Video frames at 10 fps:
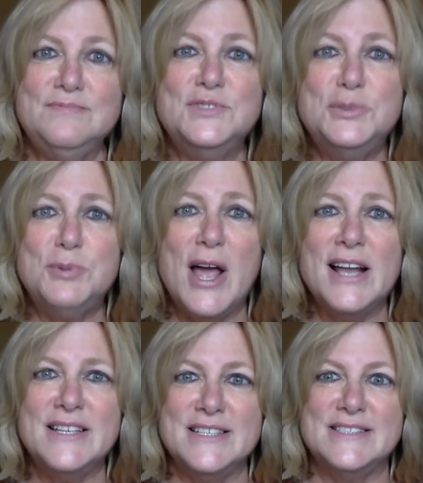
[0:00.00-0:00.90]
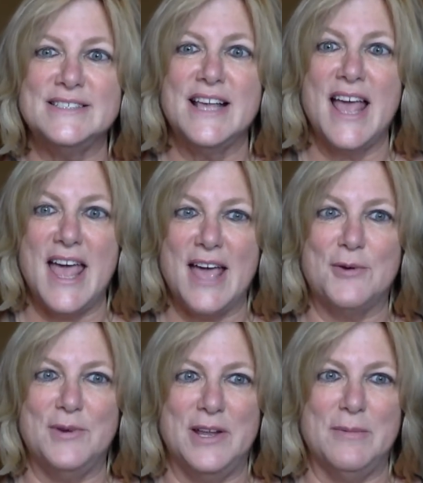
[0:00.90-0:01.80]
To practice
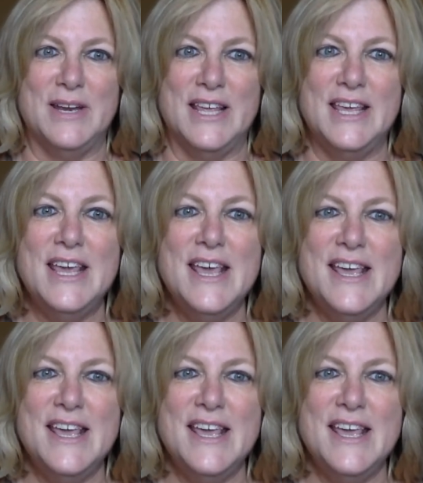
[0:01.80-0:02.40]
equanimity,